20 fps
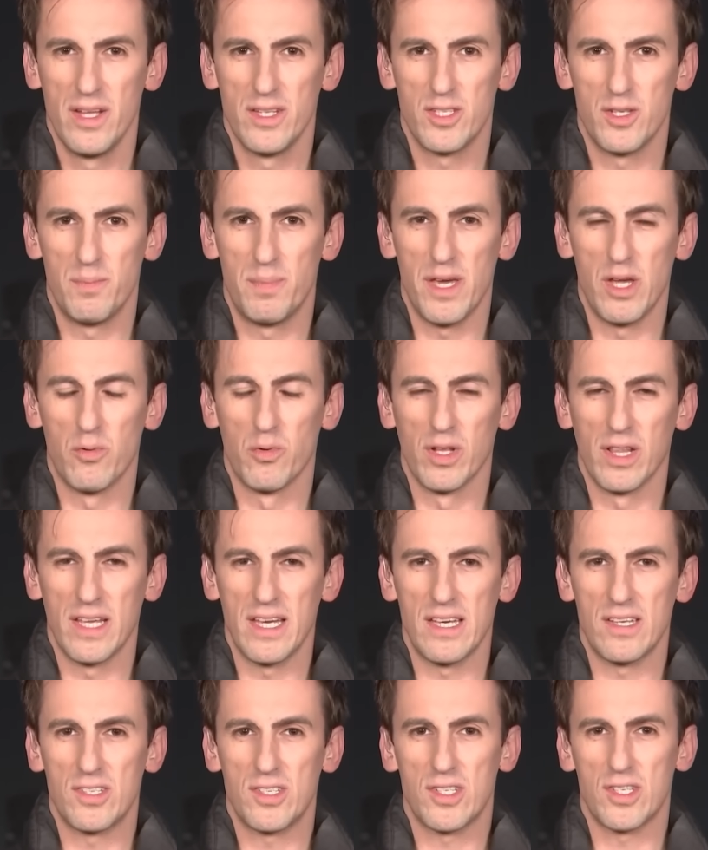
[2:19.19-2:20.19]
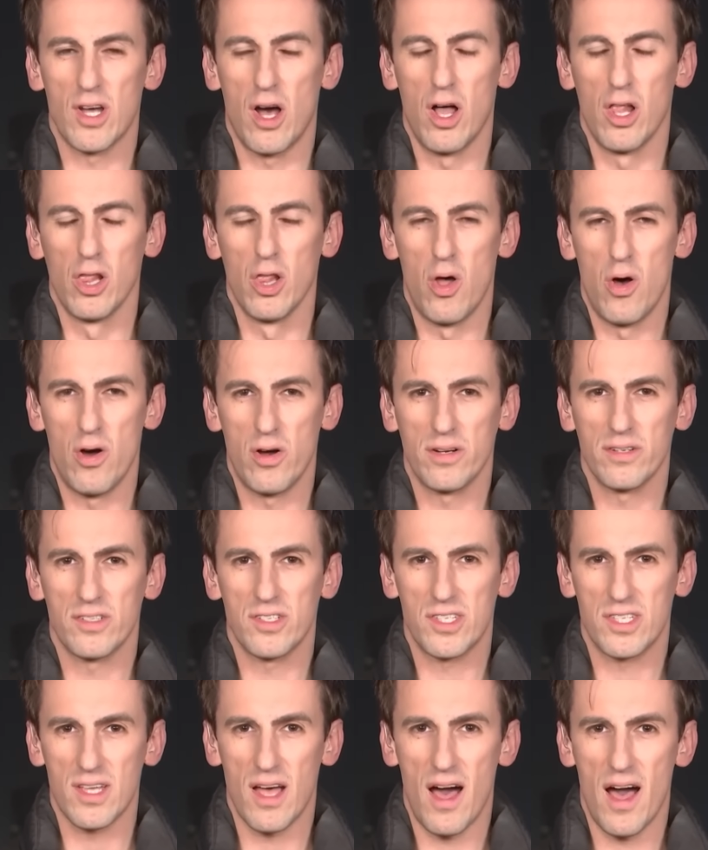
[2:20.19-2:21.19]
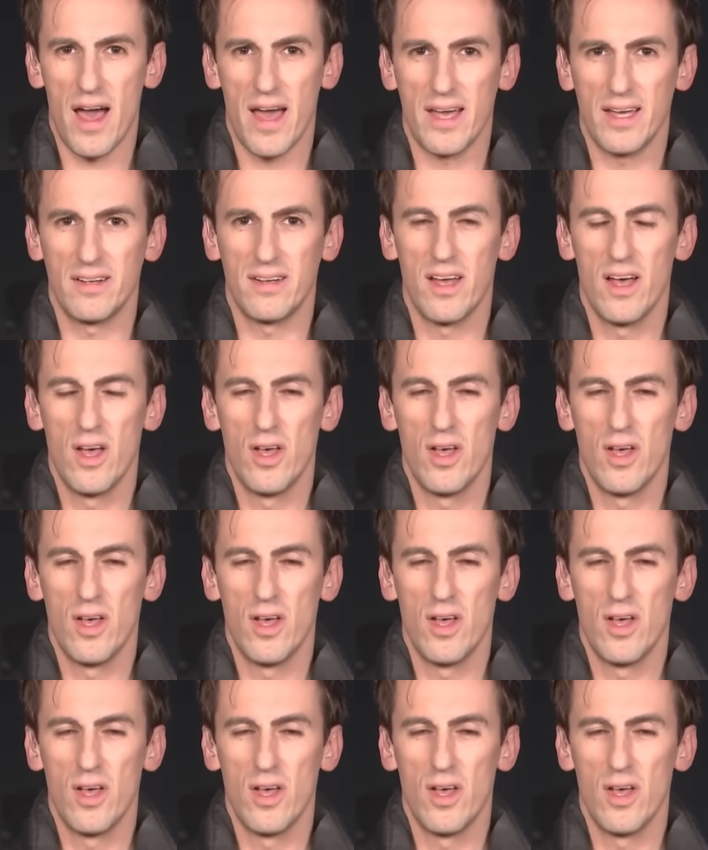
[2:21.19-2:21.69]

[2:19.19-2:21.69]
to be released alongside